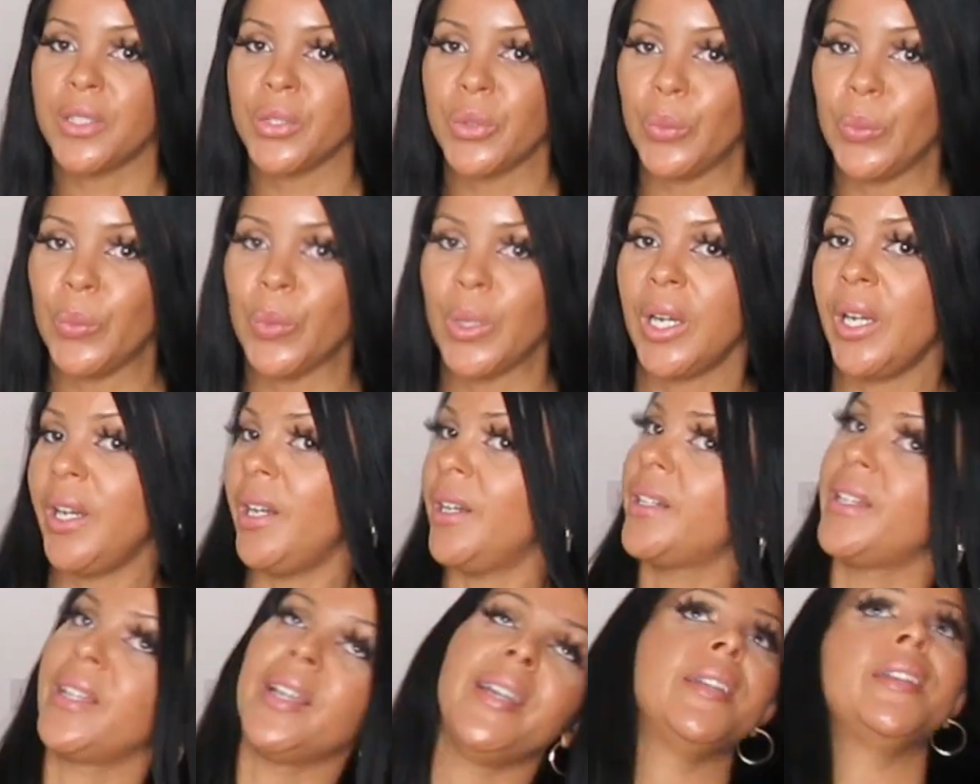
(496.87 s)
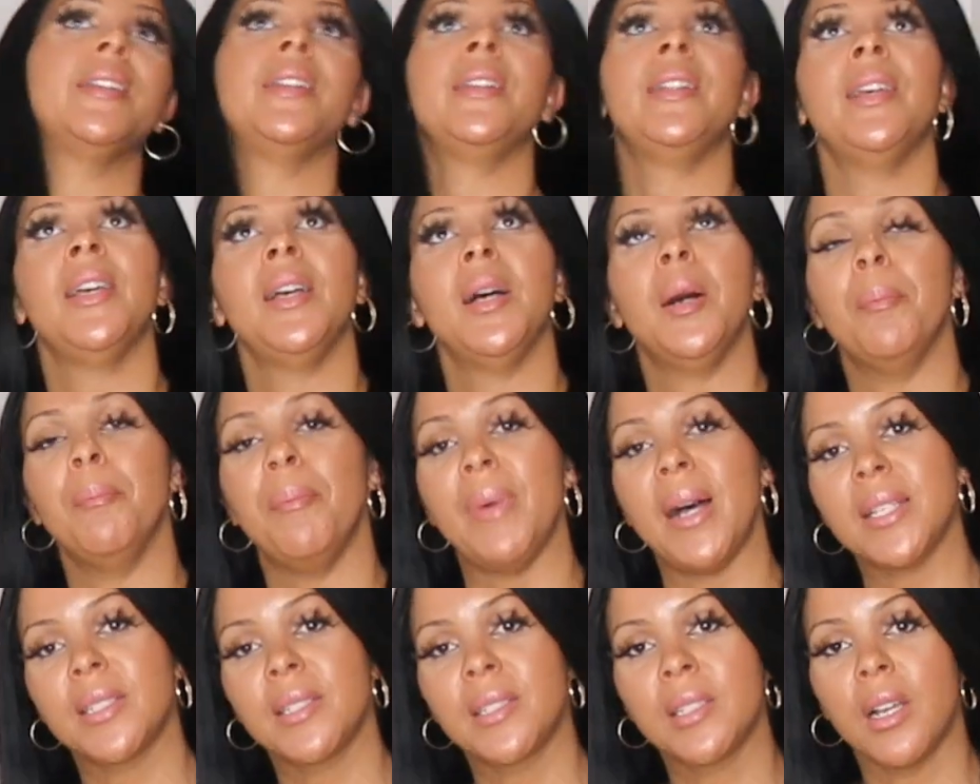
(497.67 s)
to work and
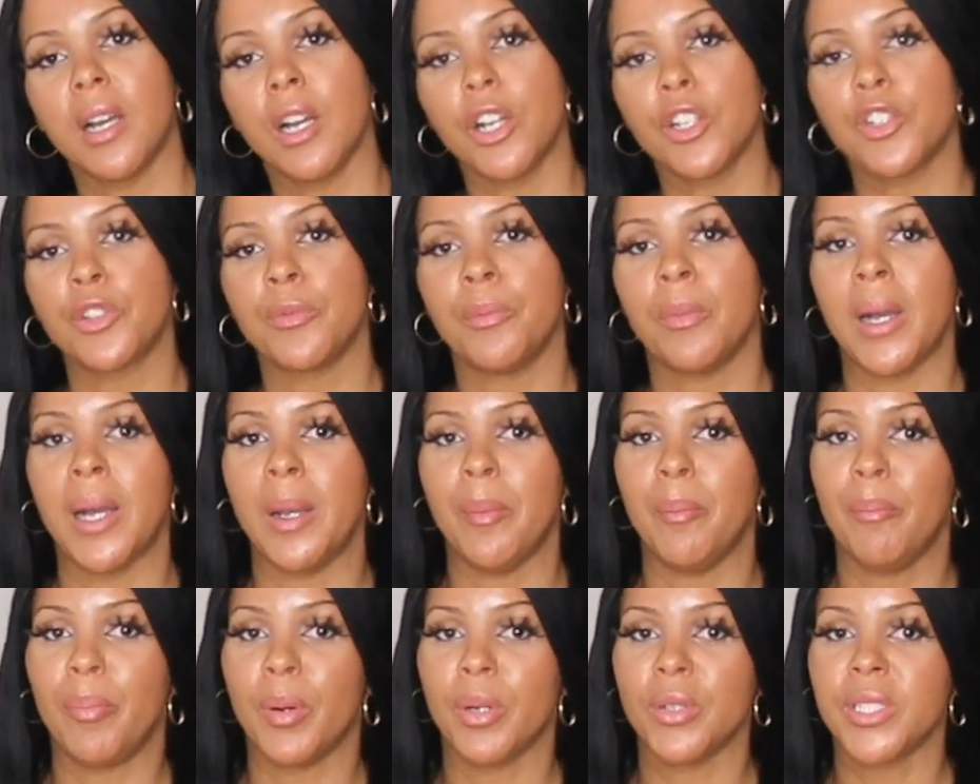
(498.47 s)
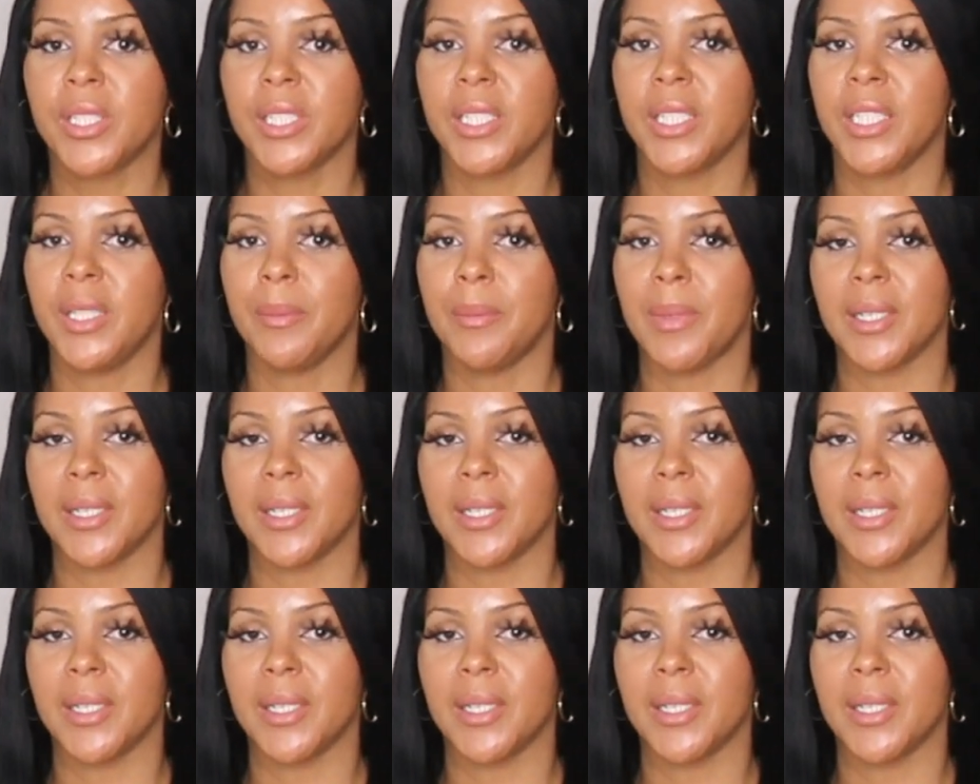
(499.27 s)
massaged my body,